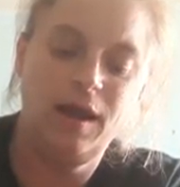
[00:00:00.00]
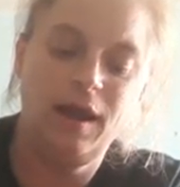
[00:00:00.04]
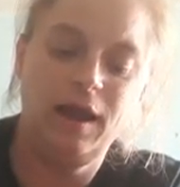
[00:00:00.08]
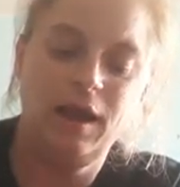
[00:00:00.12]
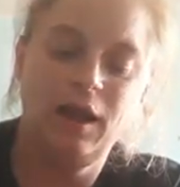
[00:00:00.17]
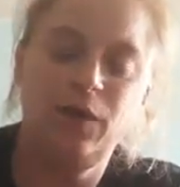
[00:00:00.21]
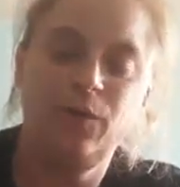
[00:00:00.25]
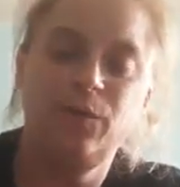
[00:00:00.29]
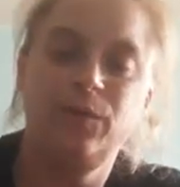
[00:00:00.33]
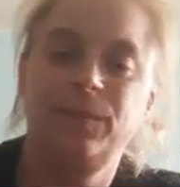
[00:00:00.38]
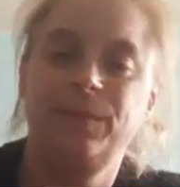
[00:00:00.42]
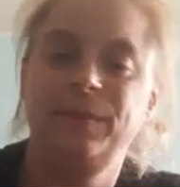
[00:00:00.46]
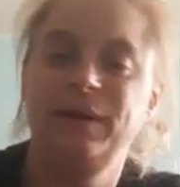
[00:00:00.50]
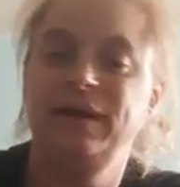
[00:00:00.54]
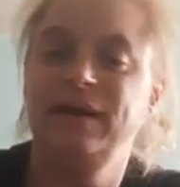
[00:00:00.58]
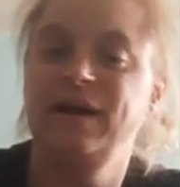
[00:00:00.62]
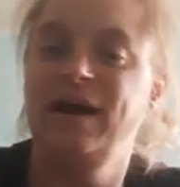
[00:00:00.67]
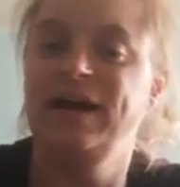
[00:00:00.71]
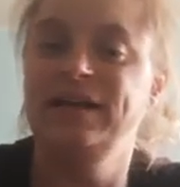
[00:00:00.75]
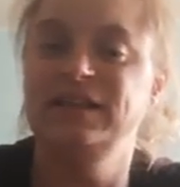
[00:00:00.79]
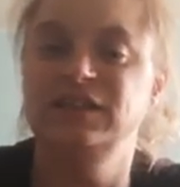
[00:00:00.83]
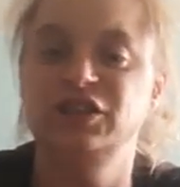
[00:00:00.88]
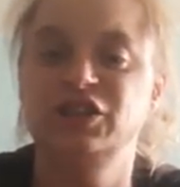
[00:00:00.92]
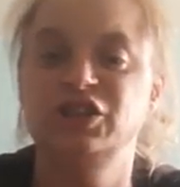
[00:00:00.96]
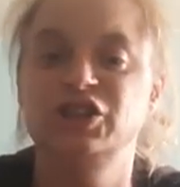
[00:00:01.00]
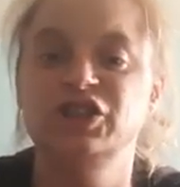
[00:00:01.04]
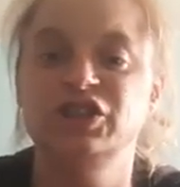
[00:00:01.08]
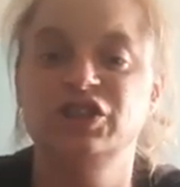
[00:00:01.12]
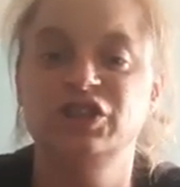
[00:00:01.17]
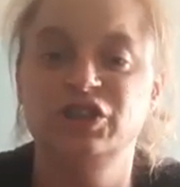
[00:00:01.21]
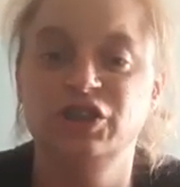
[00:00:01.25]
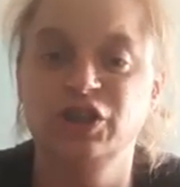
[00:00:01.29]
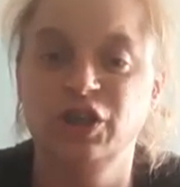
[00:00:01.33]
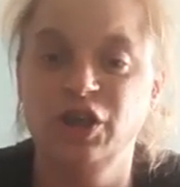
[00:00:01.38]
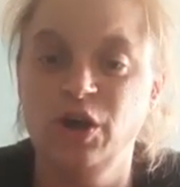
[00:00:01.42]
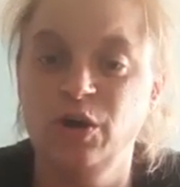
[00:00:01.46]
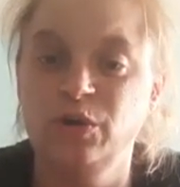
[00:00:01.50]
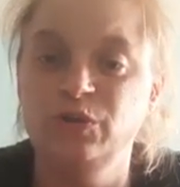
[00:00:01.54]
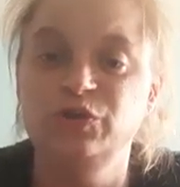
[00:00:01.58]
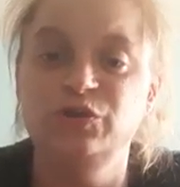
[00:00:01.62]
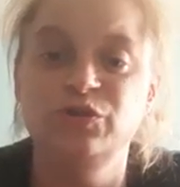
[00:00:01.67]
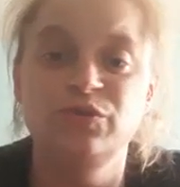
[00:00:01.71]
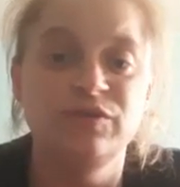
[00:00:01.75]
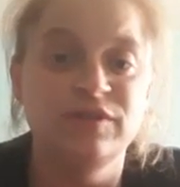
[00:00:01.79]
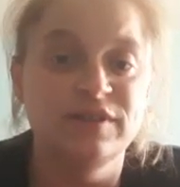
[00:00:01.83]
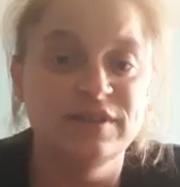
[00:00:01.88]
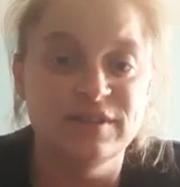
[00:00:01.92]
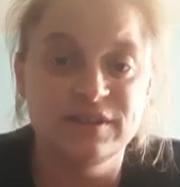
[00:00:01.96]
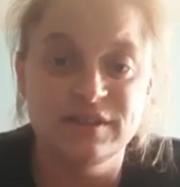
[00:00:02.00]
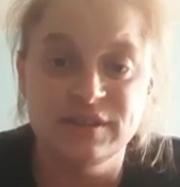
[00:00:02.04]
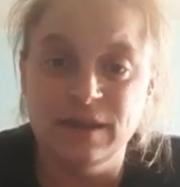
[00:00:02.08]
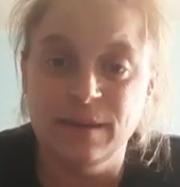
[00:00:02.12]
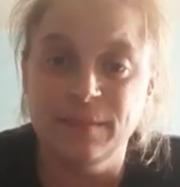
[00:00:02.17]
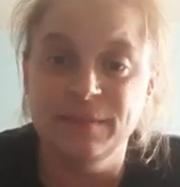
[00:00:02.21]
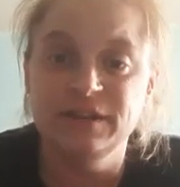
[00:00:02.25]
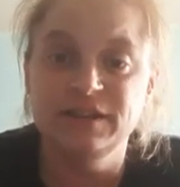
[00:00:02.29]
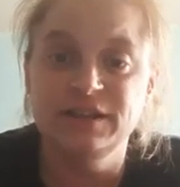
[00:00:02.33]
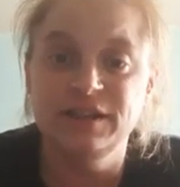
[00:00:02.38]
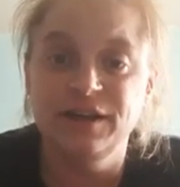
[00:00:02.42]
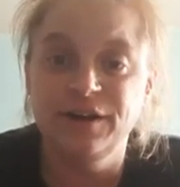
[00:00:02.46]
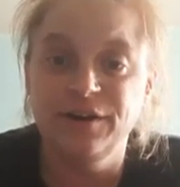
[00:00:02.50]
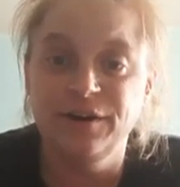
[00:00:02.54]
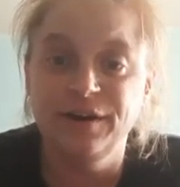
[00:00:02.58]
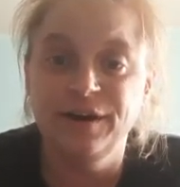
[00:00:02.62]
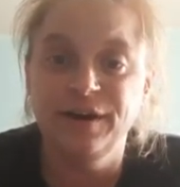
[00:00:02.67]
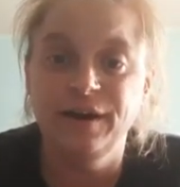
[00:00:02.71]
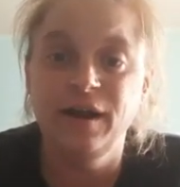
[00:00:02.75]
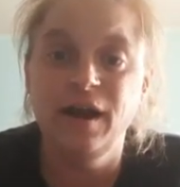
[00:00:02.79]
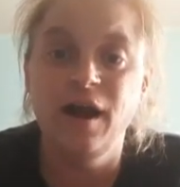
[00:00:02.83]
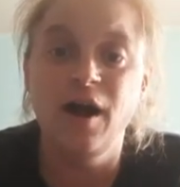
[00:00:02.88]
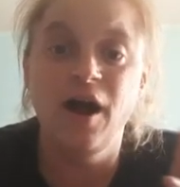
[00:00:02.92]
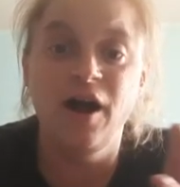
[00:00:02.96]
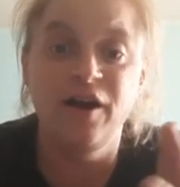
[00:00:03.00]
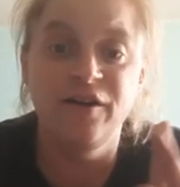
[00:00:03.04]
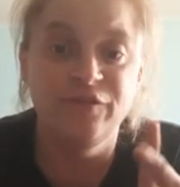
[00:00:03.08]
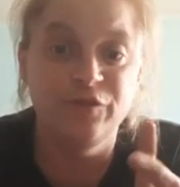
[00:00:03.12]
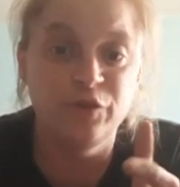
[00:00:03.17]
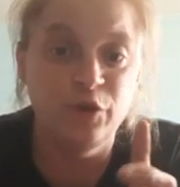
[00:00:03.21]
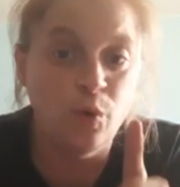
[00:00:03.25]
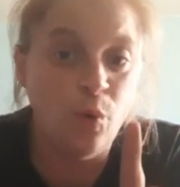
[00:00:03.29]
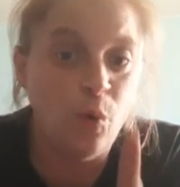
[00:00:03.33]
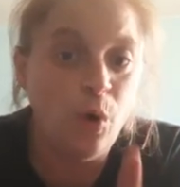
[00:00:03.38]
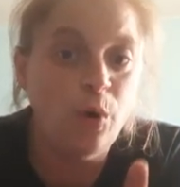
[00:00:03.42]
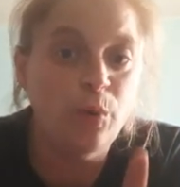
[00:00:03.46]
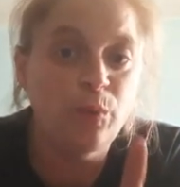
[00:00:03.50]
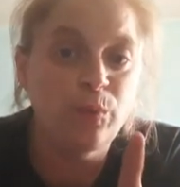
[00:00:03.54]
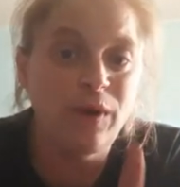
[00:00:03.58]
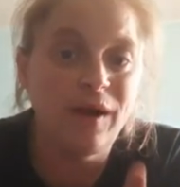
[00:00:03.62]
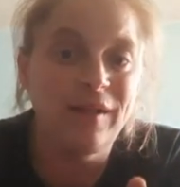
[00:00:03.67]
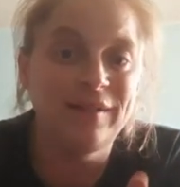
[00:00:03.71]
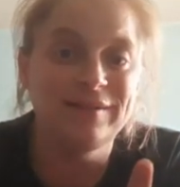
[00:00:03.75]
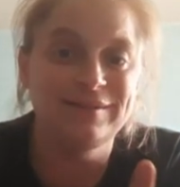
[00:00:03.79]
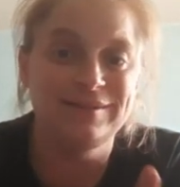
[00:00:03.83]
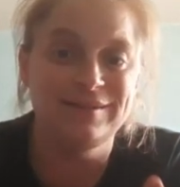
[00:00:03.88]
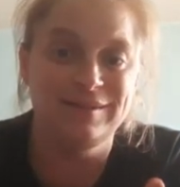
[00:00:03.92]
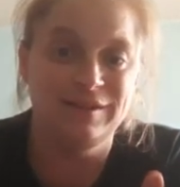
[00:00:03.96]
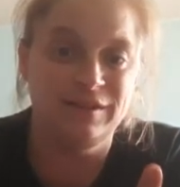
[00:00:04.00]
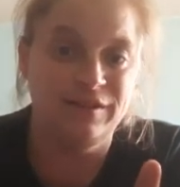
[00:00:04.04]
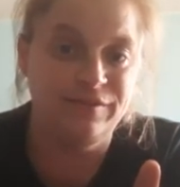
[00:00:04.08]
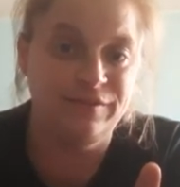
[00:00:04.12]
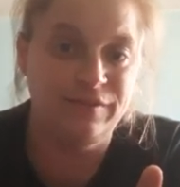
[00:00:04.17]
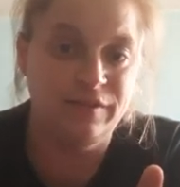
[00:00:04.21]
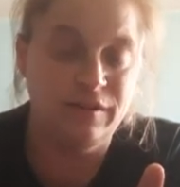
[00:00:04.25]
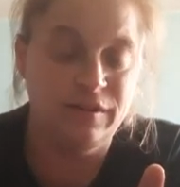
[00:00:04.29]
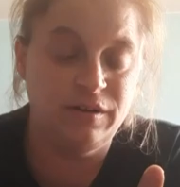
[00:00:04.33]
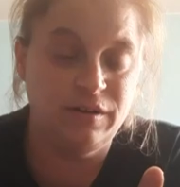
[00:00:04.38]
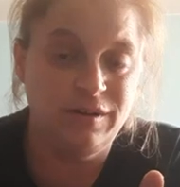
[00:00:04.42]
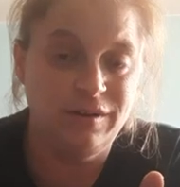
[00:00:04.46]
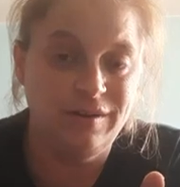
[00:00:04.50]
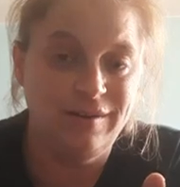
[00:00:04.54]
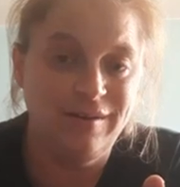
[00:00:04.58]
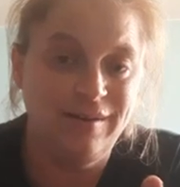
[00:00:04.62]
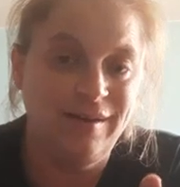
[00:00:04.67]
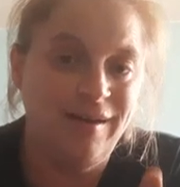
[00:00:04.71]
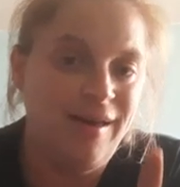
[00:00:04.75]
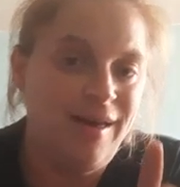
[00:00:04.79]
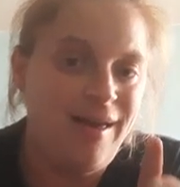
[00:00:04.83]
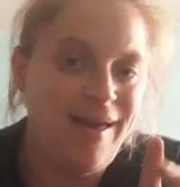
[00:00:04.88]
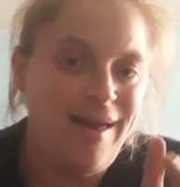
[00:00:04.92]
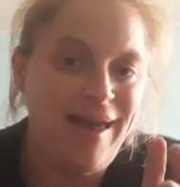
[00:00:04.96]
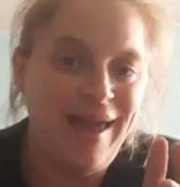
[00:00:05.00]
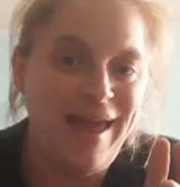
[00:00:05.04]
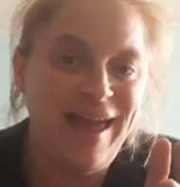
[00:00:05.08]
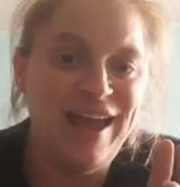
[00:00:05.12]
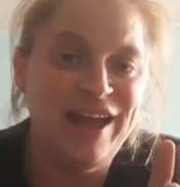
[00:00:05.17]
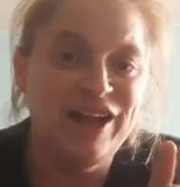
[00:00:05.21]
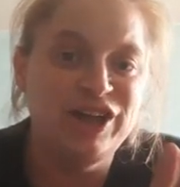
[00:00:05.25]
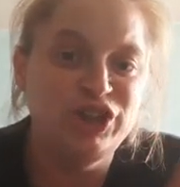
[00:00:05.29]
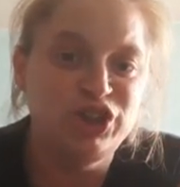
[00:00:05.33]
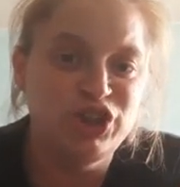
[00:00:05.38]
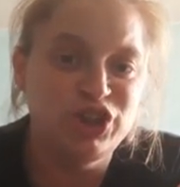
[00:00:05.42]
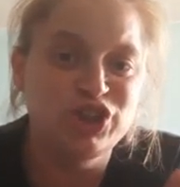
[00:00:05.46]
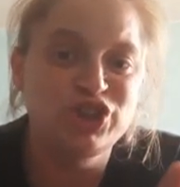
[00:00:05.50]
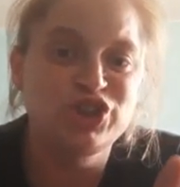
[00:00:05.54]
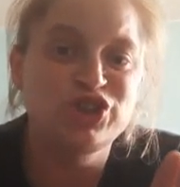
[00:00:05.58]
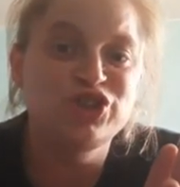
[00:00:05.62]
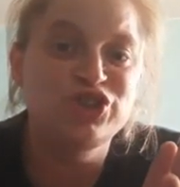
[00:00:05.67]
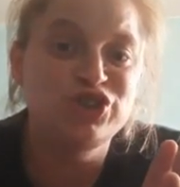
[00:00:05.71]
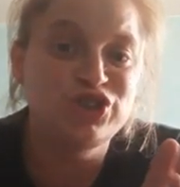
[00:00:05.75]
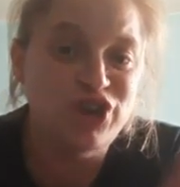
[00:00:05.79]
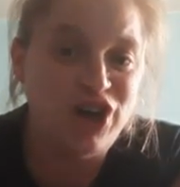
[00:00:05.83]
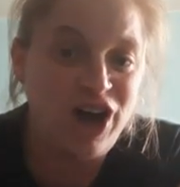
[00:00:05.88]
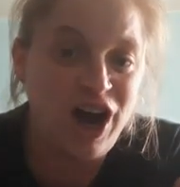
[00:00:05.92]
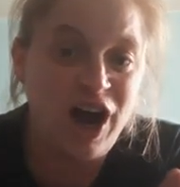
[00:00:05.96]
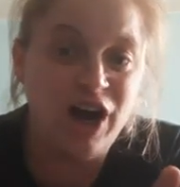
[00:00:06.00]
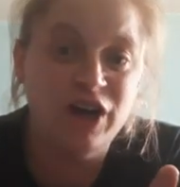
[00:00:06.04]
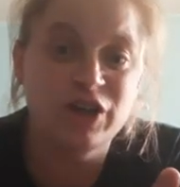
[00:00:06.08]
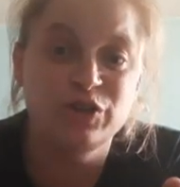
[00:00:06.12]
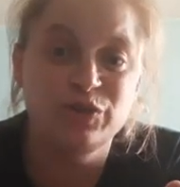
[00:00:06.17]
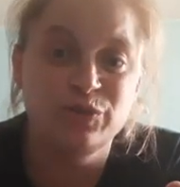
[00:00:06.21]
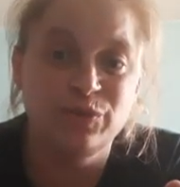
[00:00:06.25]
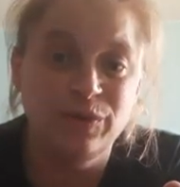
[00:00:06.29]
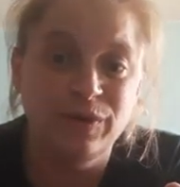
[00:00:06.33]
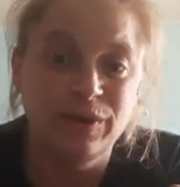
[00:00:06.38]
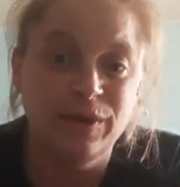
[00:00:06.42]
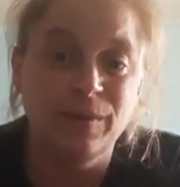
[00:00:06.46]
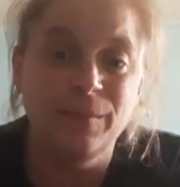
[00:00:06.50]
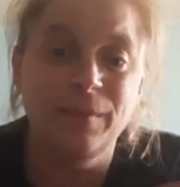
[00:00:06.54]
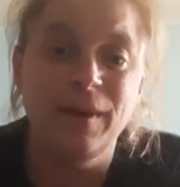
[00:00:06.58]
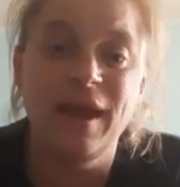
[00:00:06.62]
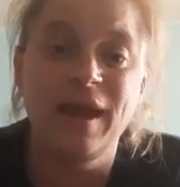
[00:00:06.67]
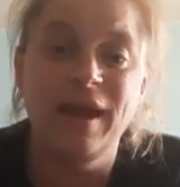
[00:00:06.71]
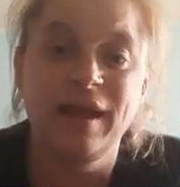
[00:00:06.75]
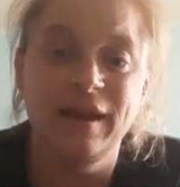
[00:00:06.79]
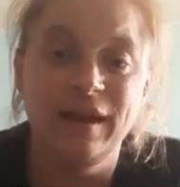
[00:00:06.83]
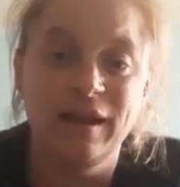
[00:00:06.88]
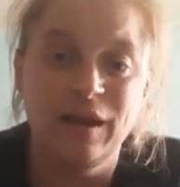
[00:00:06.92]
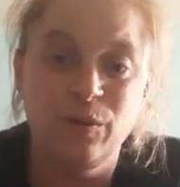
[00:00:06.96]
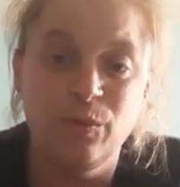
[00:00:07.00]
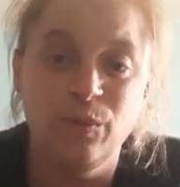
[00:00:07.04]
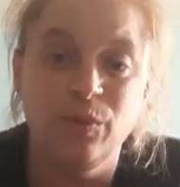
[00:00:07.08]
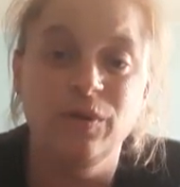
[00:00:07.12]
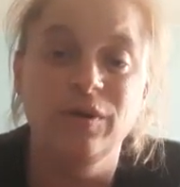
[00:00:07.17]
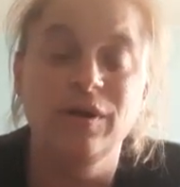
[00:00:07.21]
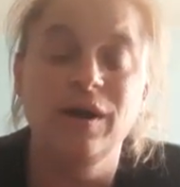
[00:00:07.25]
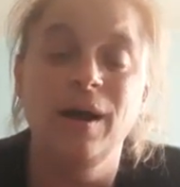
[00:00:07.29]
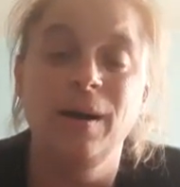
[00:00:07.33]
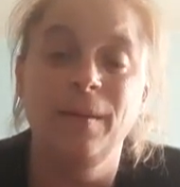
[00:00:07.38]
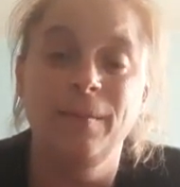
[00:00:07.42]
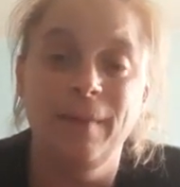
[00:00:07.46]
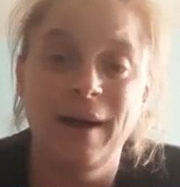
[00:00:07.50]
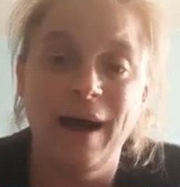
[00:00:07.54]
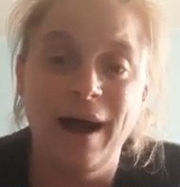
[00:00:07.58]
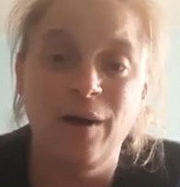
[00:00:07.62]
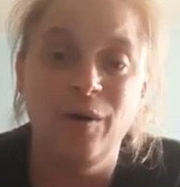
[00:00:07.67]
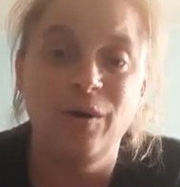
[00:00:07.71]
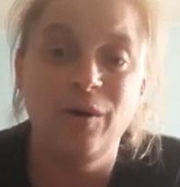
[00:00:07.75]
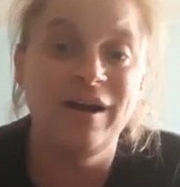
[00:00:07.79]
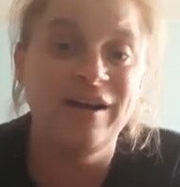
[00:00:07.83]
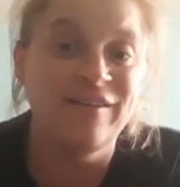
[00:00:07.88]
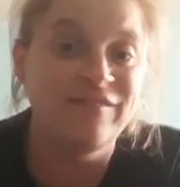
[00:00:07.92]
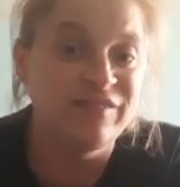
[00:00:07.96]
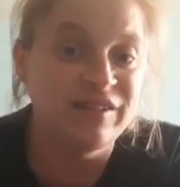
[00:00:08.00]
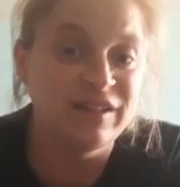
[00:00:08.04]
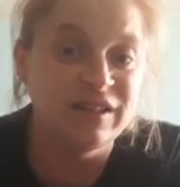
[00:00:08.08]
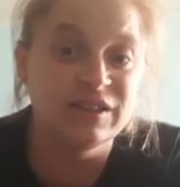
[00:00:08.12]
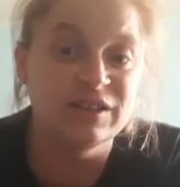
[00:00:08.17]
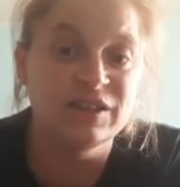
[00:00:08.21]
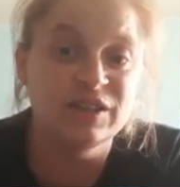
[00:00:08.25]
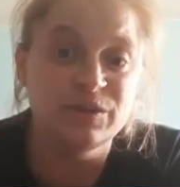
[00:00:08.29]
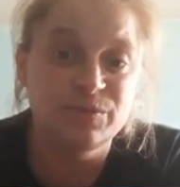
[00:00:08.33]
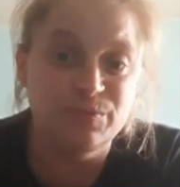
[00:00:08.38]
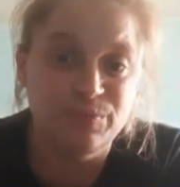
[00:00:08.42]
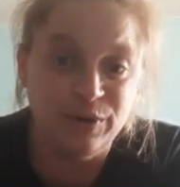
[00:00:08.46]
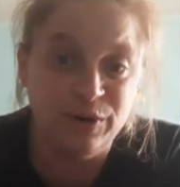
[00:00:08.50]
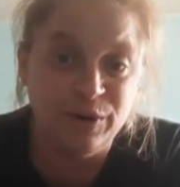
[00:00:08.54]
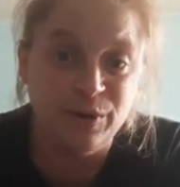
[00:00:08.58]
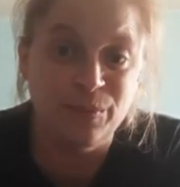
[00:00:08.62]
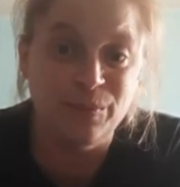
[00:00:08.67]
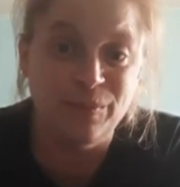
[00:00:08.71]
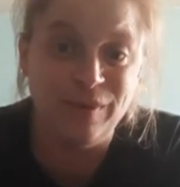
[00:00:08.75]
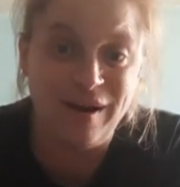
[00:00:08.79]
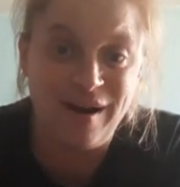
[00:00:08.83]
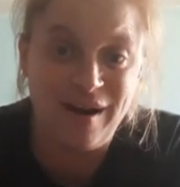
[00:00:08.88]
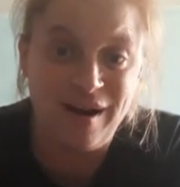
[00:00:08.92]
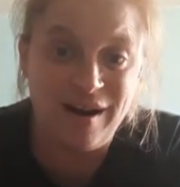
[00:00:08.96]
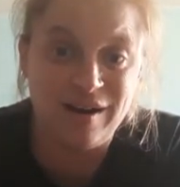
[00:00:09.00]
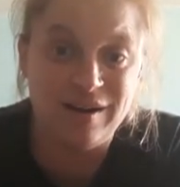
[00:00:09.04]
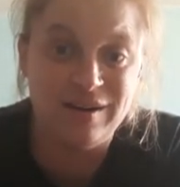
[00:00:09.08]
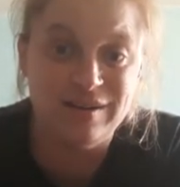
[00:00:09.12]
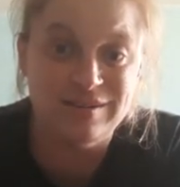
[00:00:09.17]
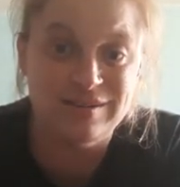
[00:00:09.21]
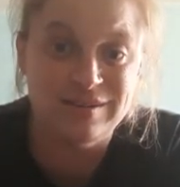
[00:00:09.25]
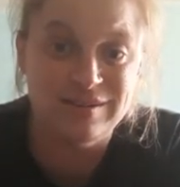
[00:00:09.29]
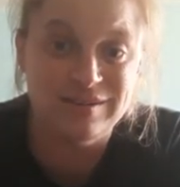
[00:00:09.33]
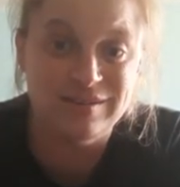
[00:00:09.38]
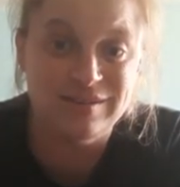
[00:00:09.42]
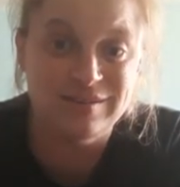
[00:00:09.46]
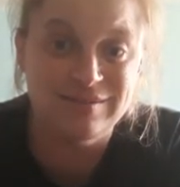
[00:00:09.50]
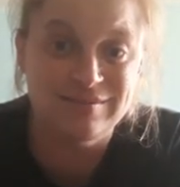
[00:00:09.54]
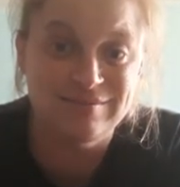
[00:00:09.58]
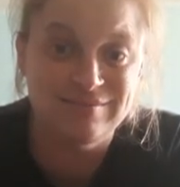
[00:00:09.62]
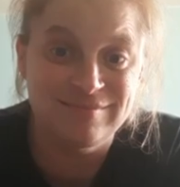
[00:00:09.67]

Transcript: It would be nice just to go to the cemetery of your relative and just talk to them, and it will come out of the spirit box.